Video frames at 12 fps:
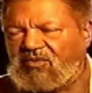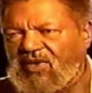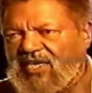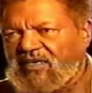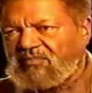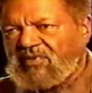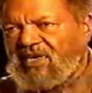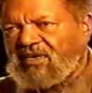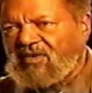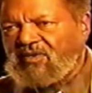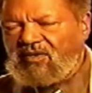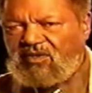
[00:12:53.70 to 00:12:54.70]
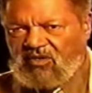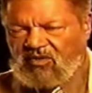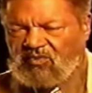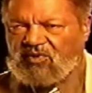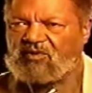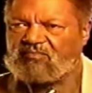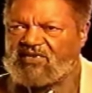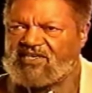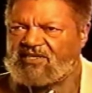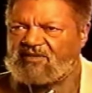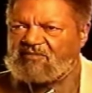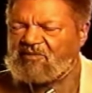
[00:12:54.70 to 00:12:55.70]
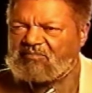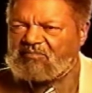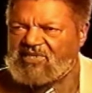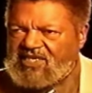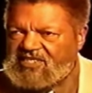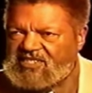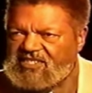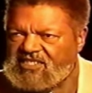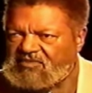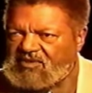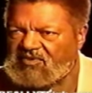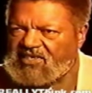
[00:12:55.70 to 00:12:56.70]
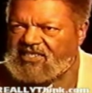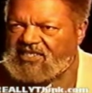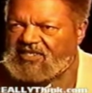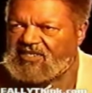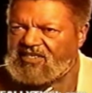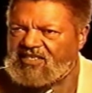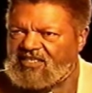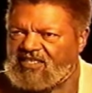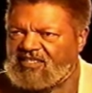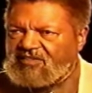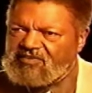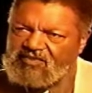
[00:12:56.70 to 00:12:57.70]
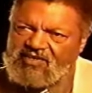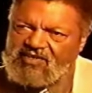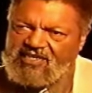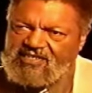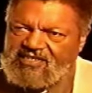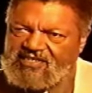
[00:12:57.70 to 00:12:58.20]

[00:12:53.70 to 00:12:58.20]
to white America, we'll make him the biggest Negro leader in the United